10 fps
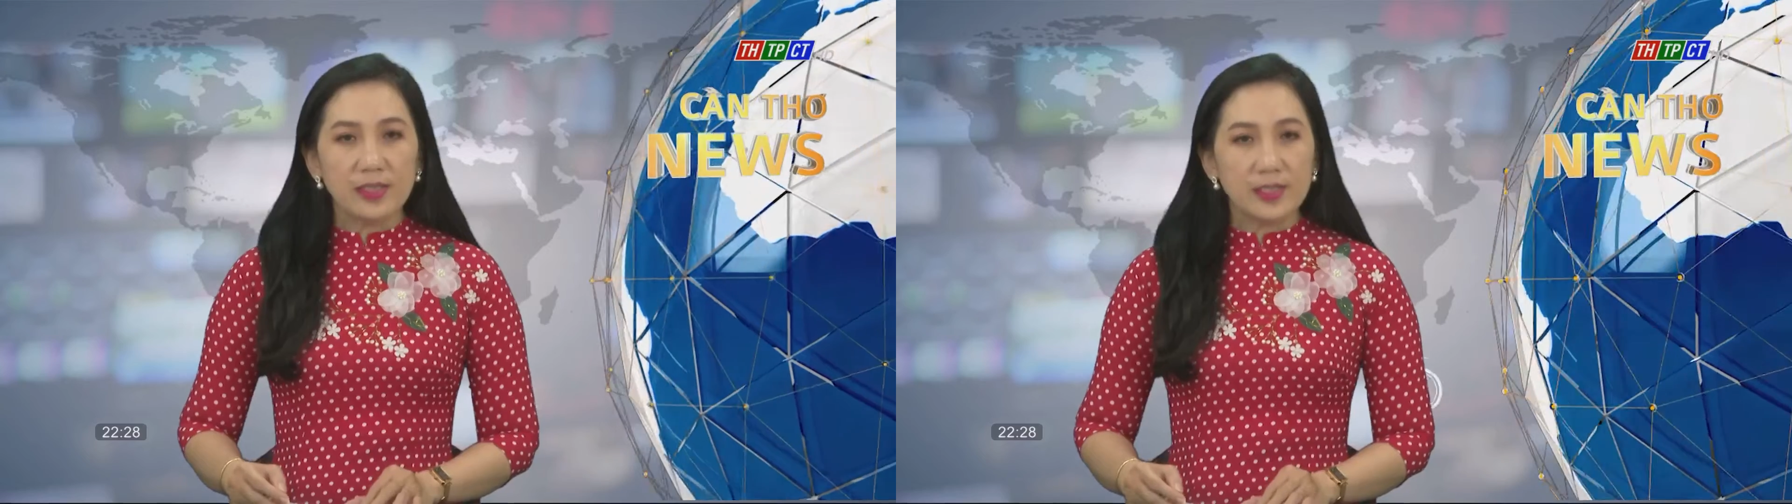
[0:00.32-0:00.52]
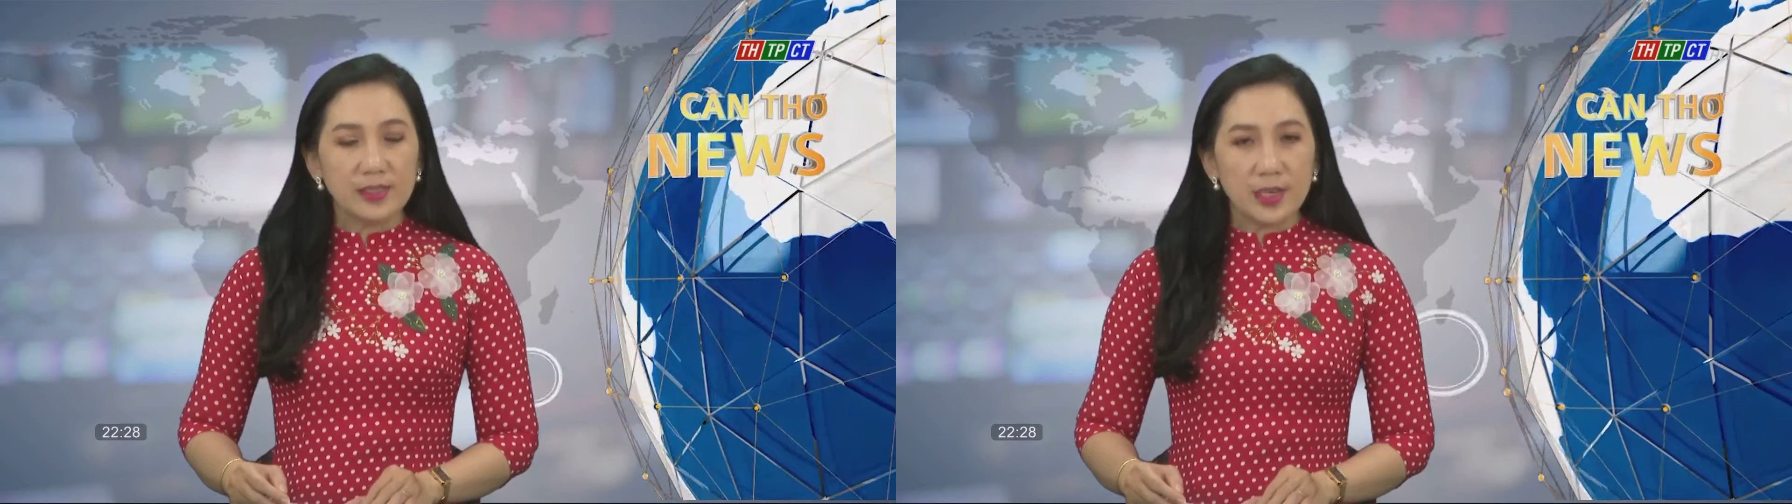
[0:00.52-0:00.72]

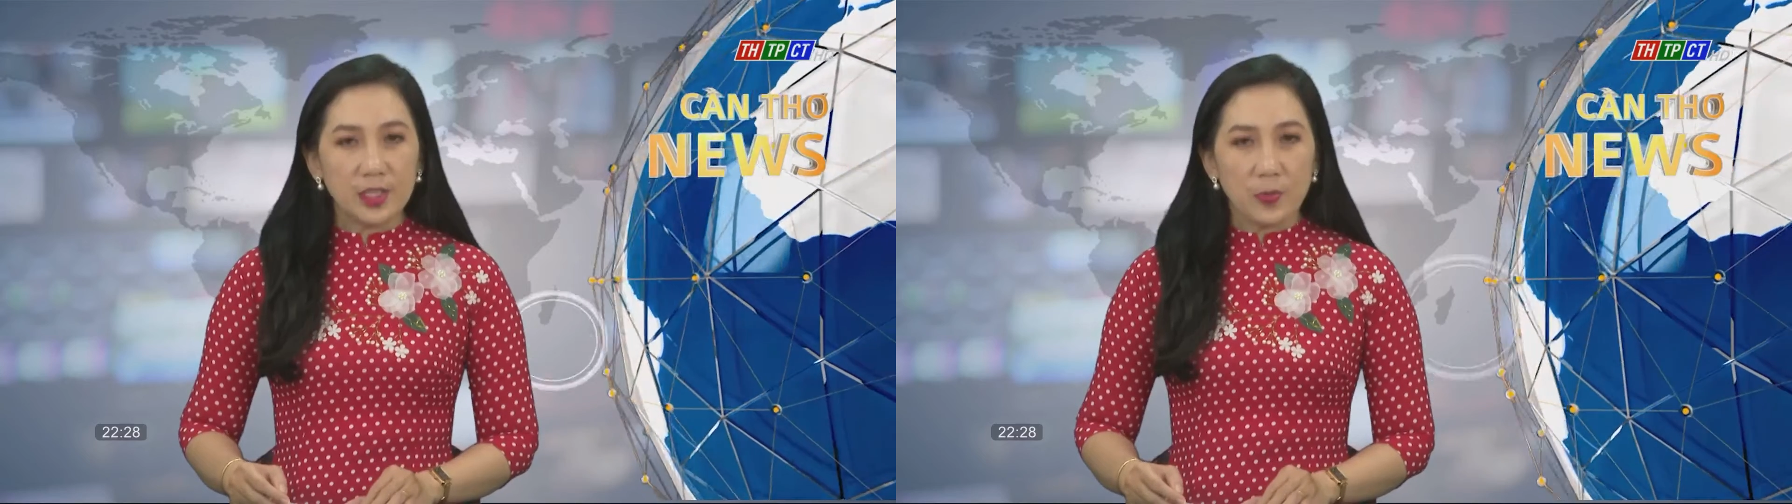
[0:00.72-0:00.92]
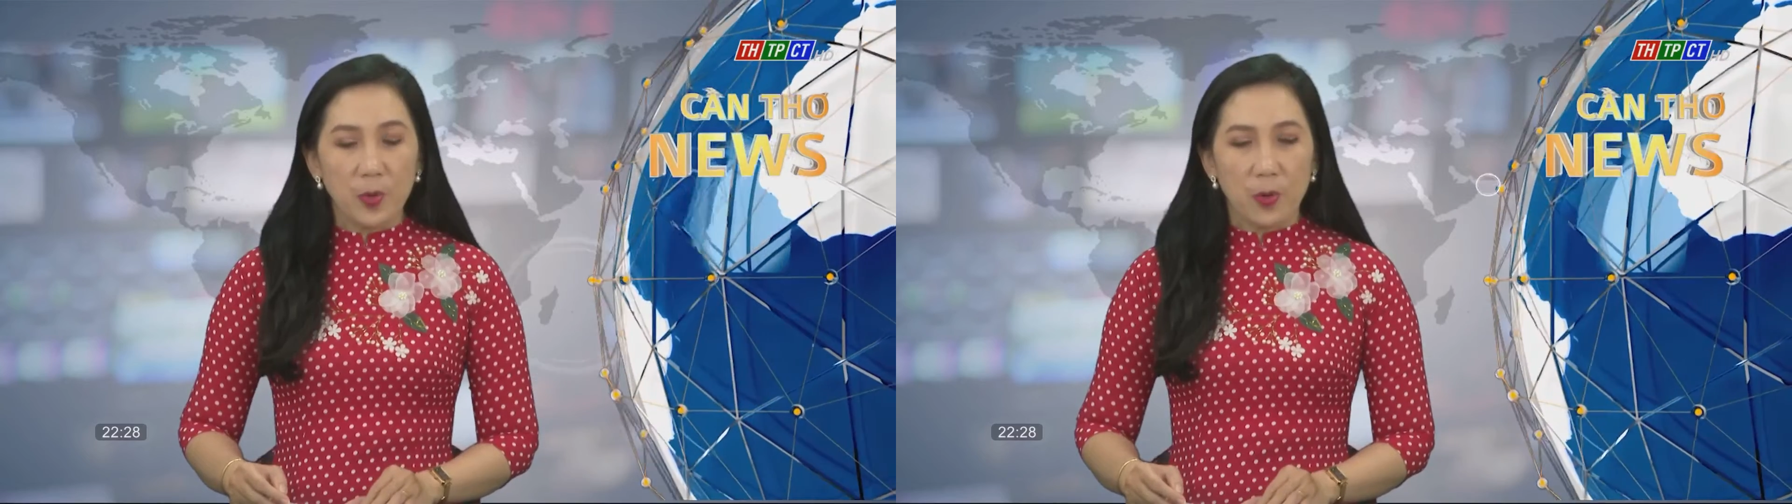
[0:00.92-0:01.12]
Can
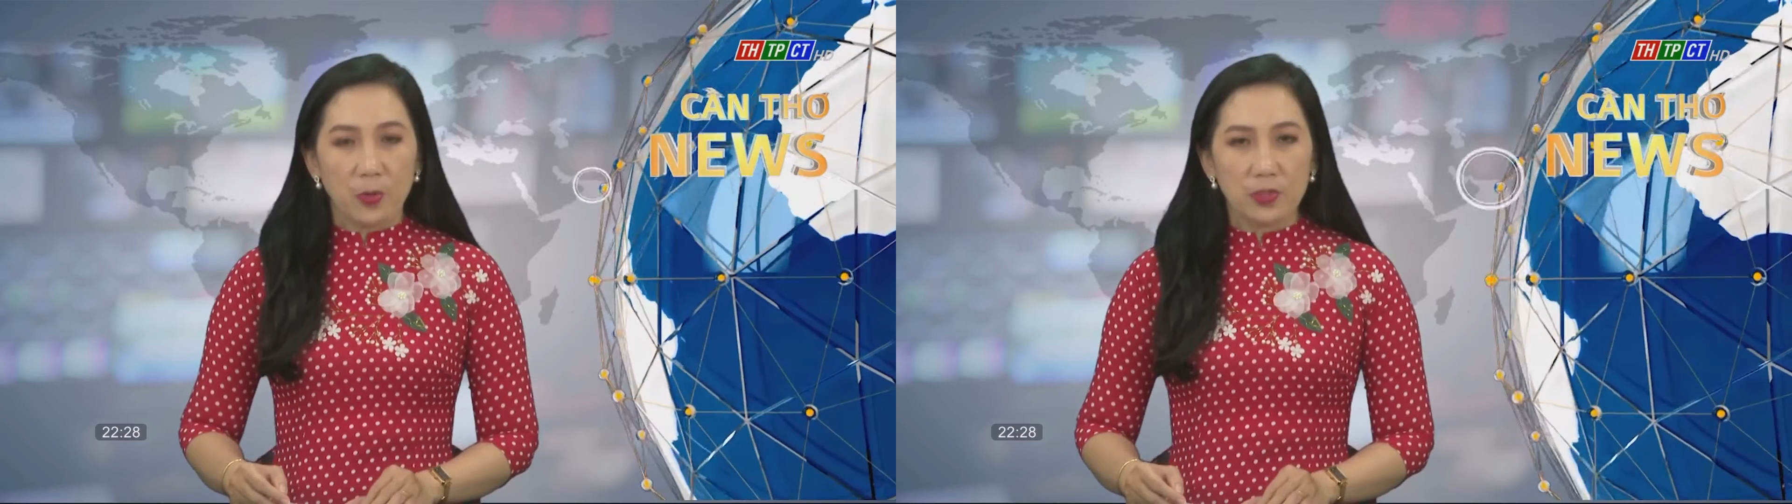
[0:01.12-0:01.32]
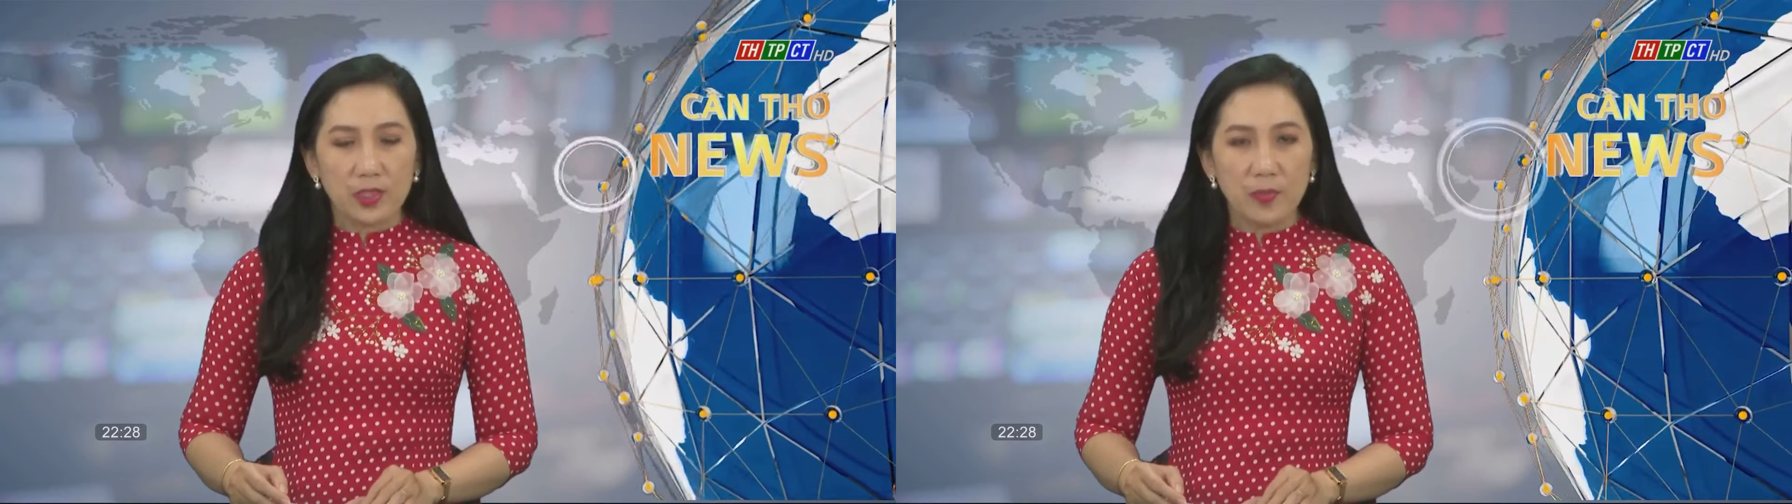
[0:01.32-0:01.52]
Tho City's
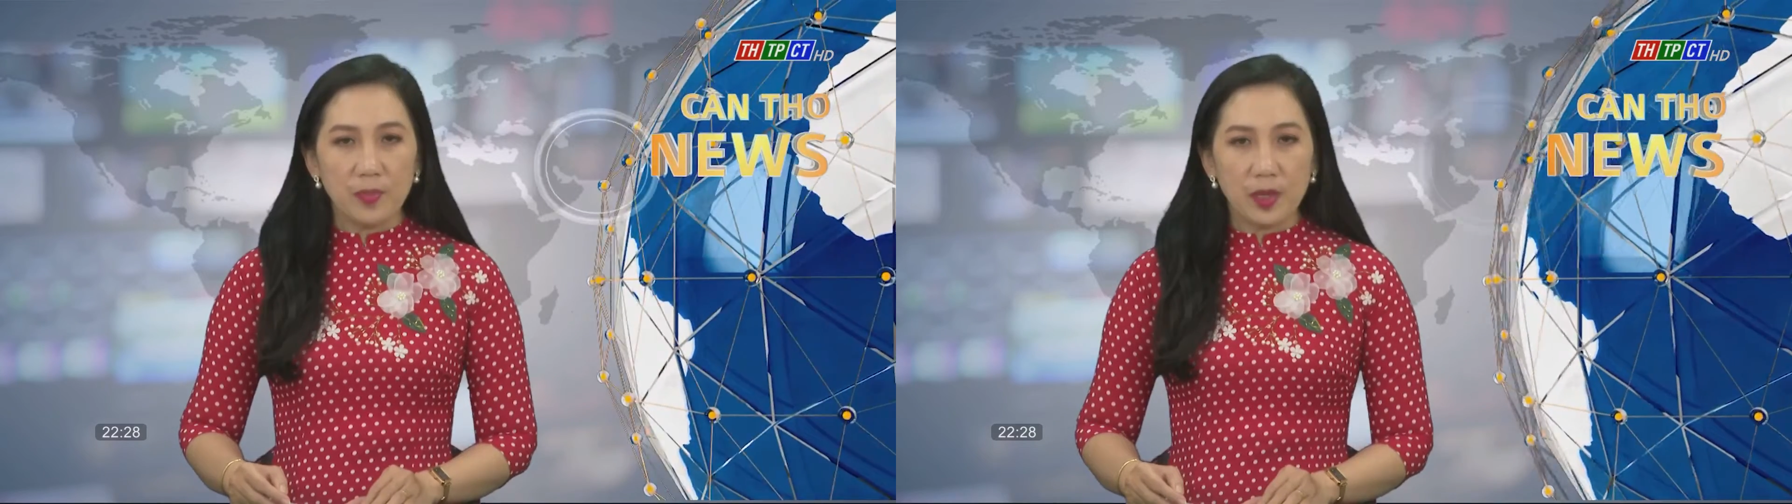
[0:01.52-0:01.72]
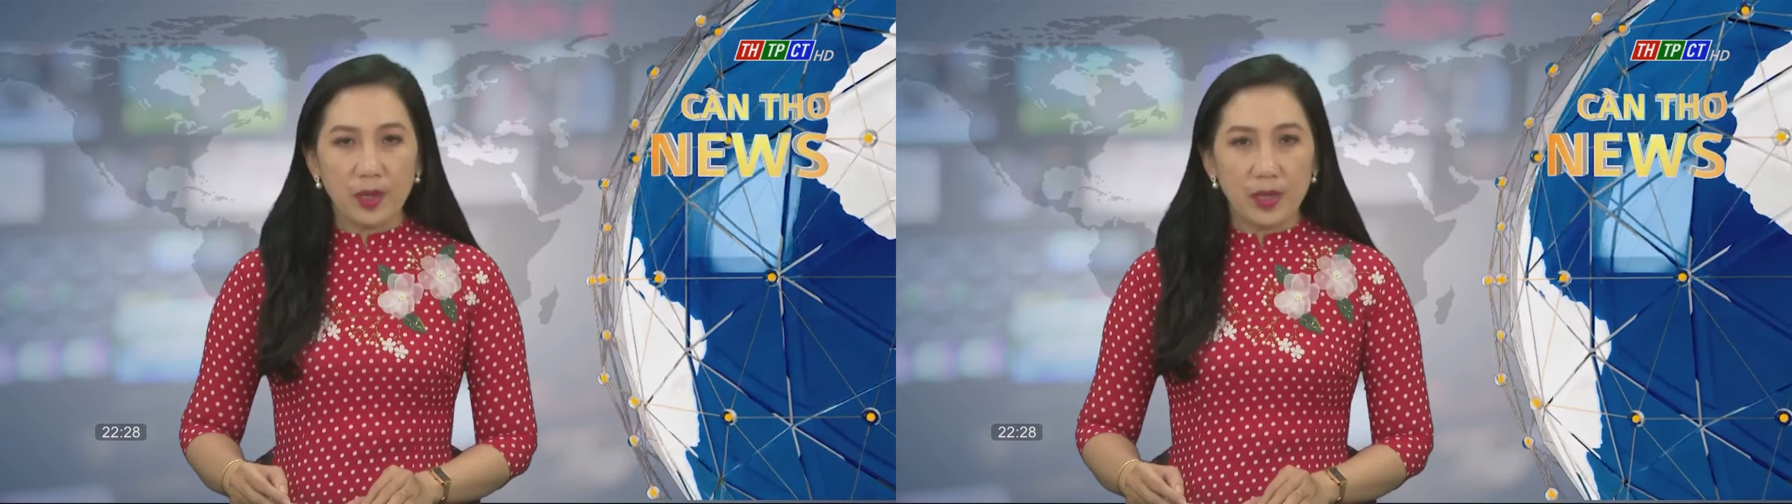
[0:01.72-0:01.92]

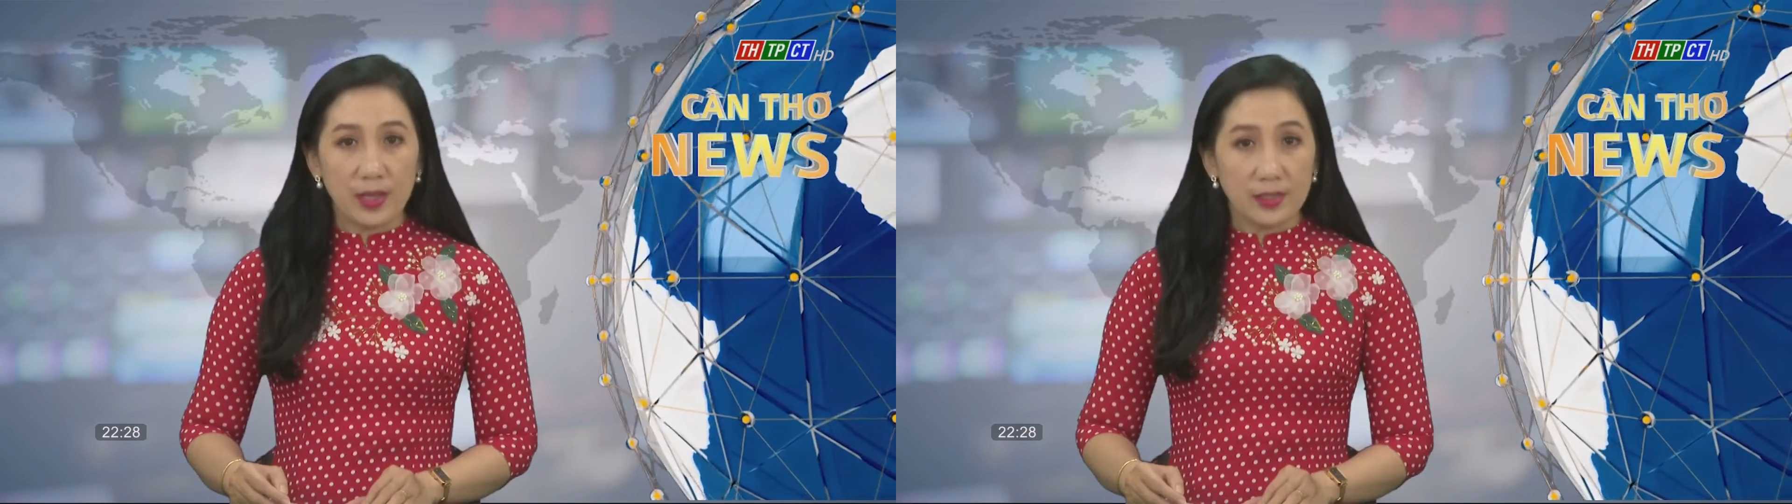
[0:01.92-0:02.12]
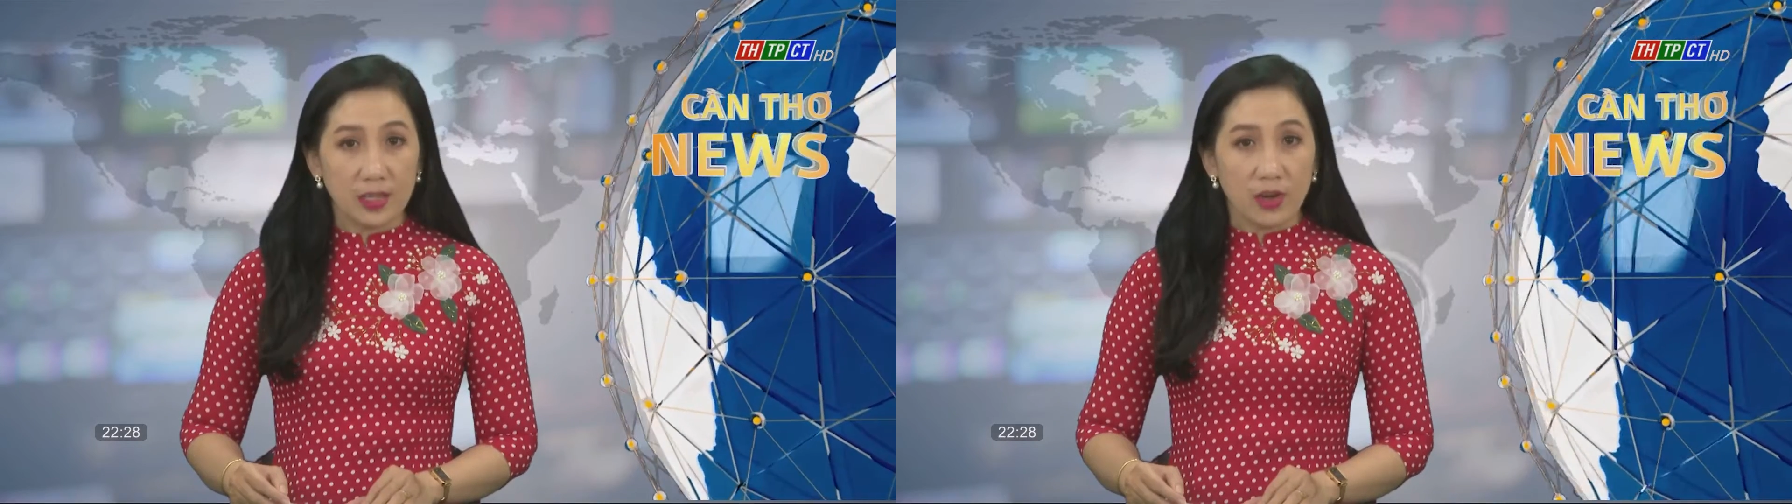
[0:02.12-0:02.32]
People's
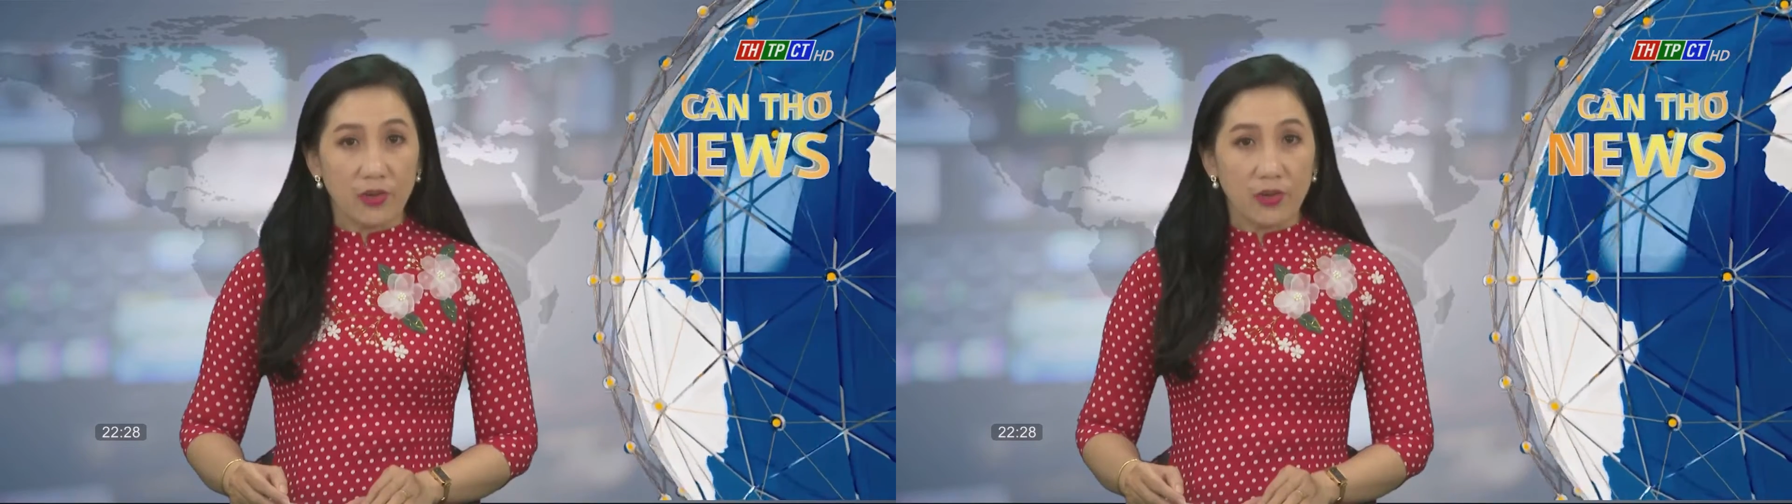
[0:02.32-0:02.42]
Committee